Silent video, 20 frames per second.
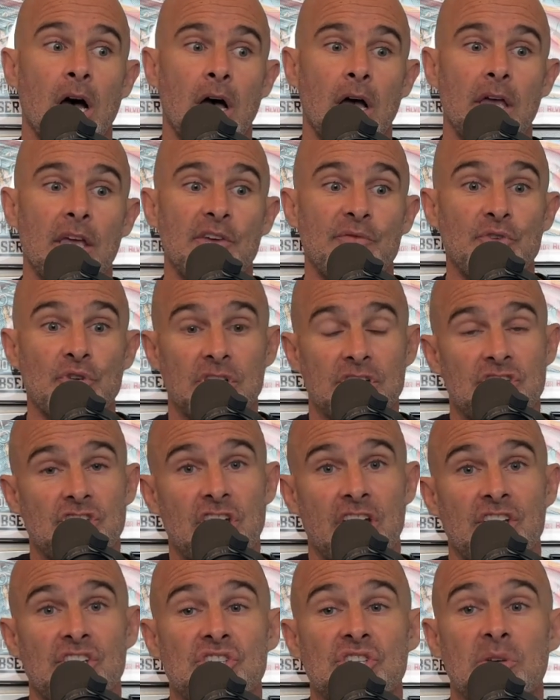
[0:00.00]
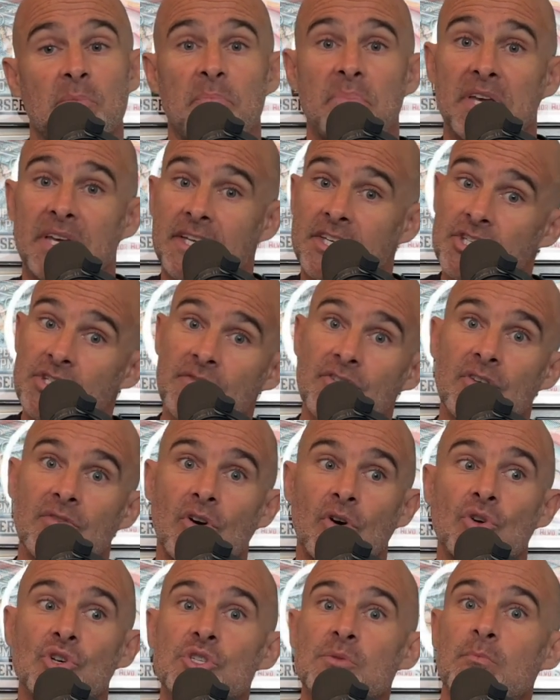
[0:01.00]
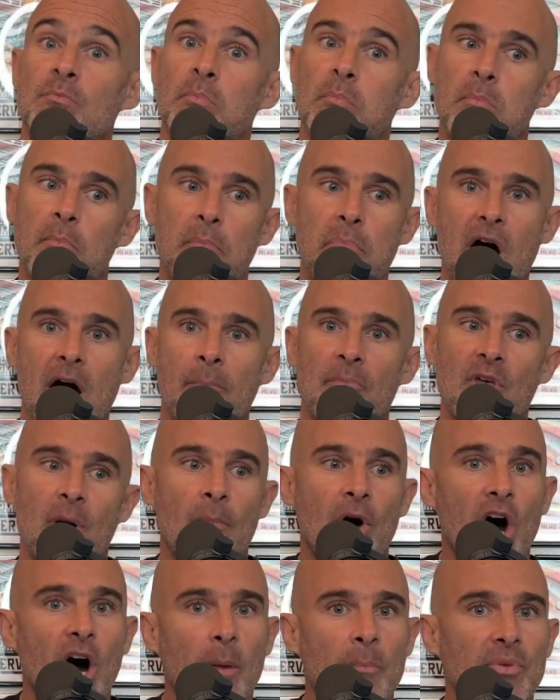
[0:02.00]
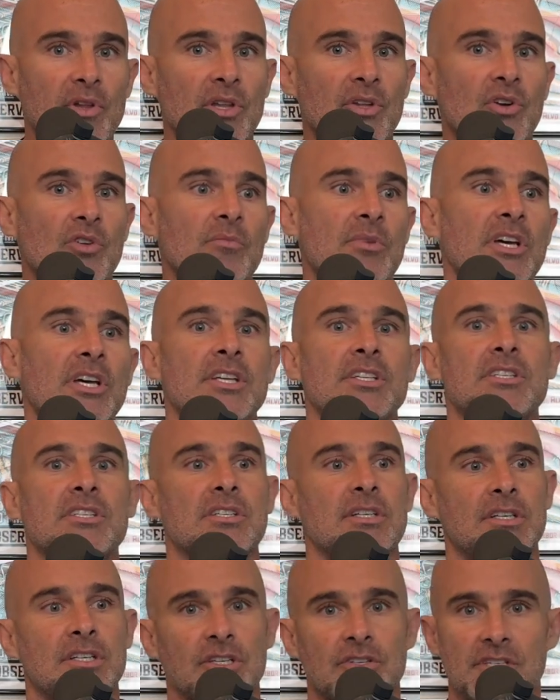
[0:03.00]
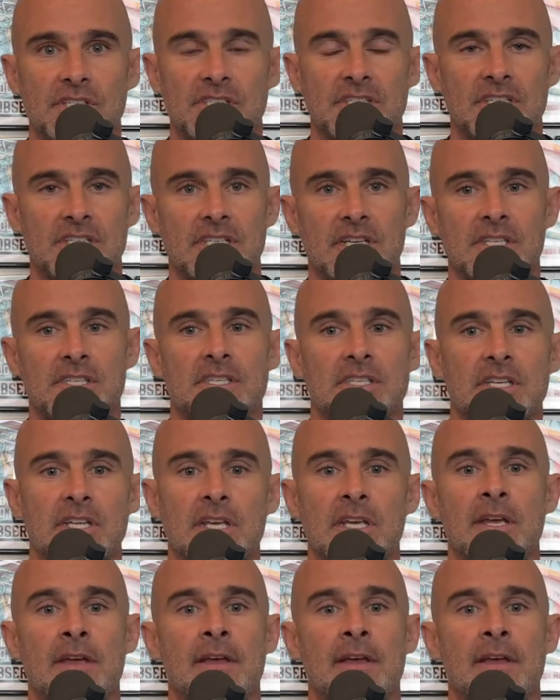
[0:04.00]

If you can change the pitch of the vocals, pop them up a little bit to increase the intensity.